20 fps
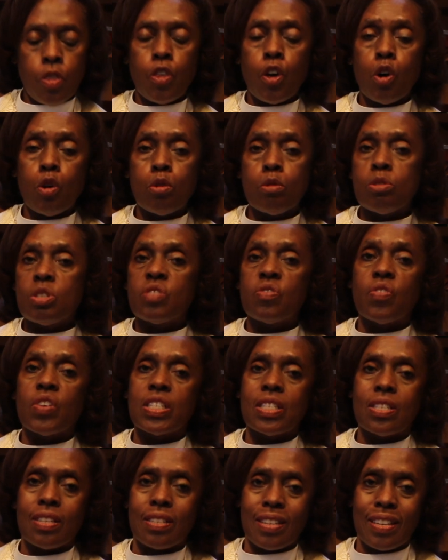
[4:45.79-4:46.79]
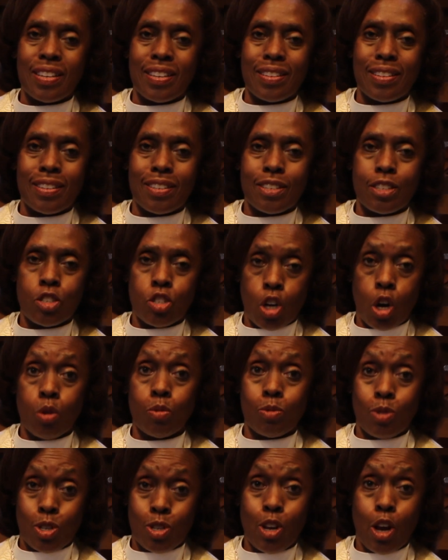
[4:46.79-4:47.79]
those visited
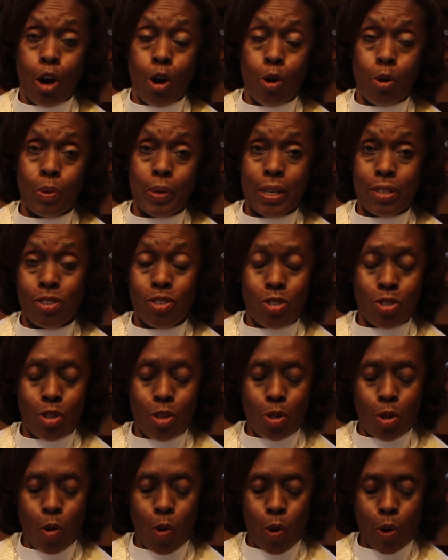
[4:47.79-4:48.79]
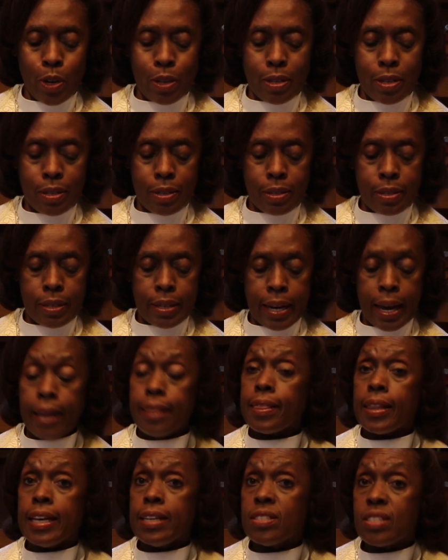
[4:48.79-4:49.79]
don't know it's the Lord,
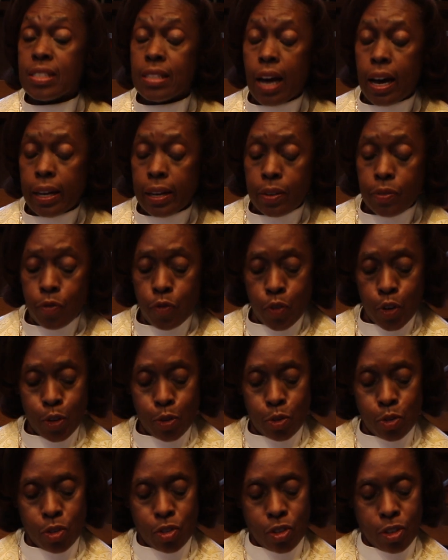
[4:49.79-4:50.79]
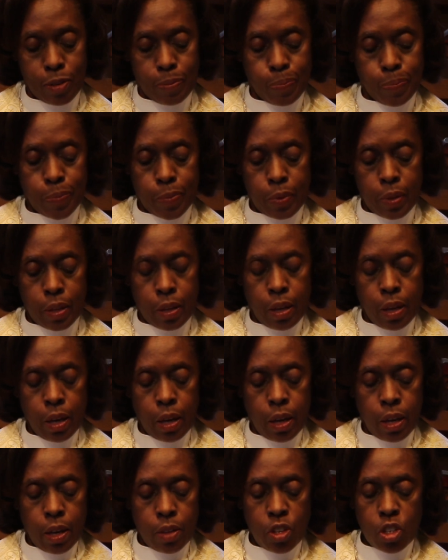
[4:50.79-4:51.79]
at least not at first.
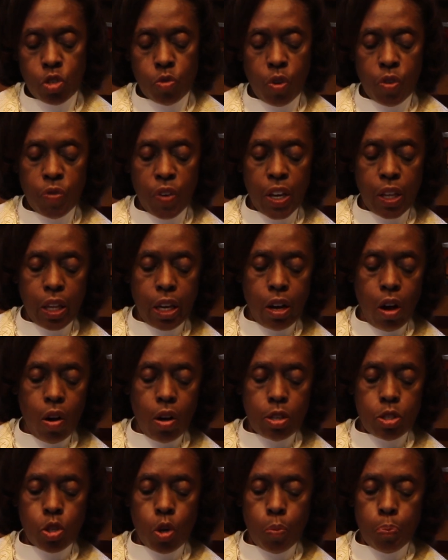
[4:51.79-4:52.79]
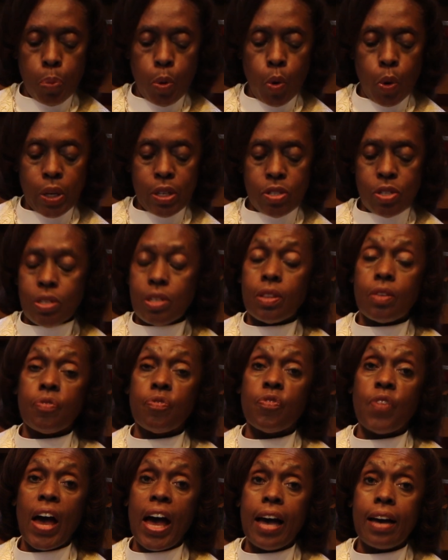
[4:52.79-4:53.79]
This revealing also points to the
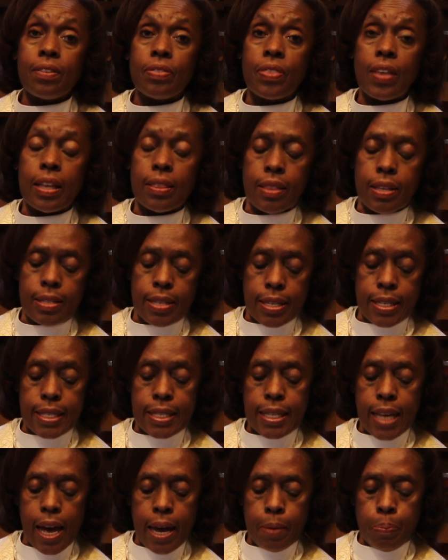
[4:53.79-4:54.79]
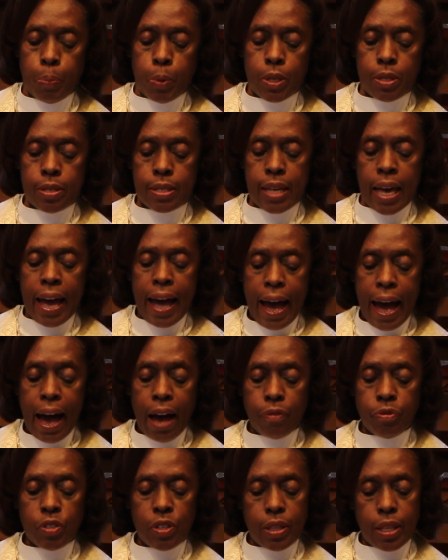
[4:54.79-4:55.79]
fact that the disciples,
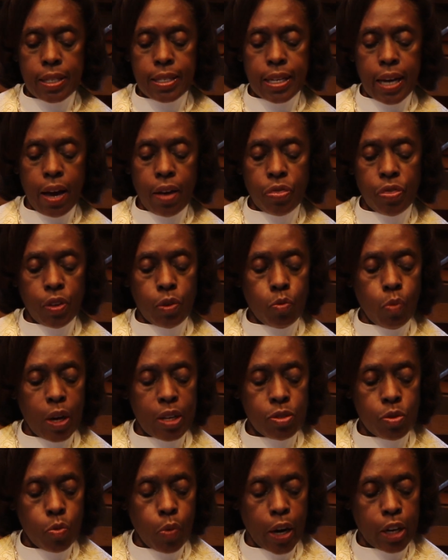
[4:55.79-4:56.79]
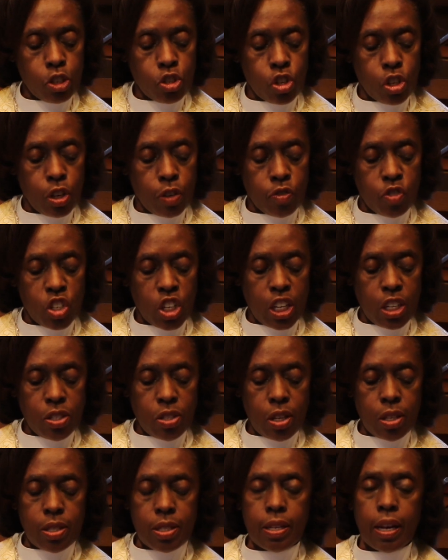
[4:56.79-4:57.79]
after the death and resurrection of
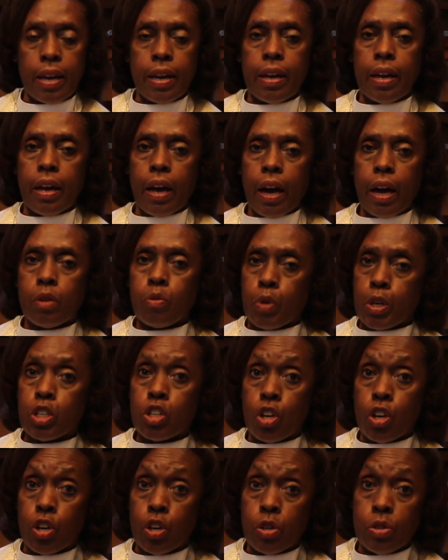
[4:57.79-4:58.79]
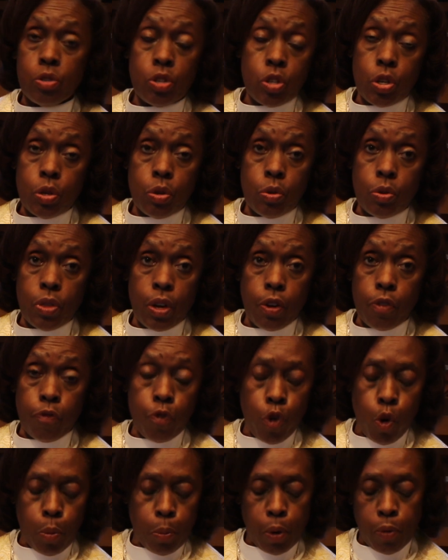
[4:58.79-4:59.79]
Jesus, had returned to their
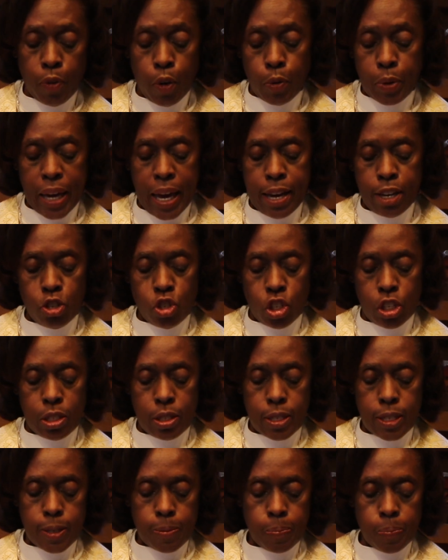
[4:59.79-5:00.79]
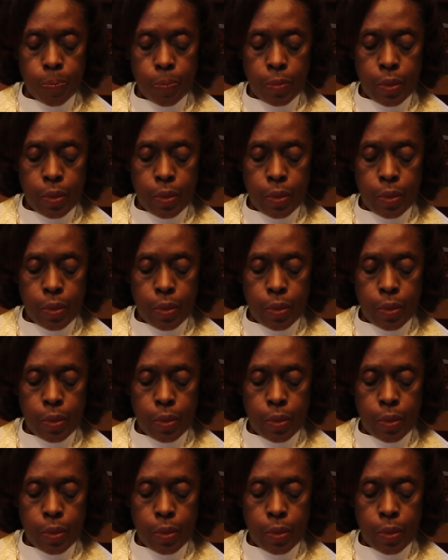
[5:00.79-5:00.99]
former vocations.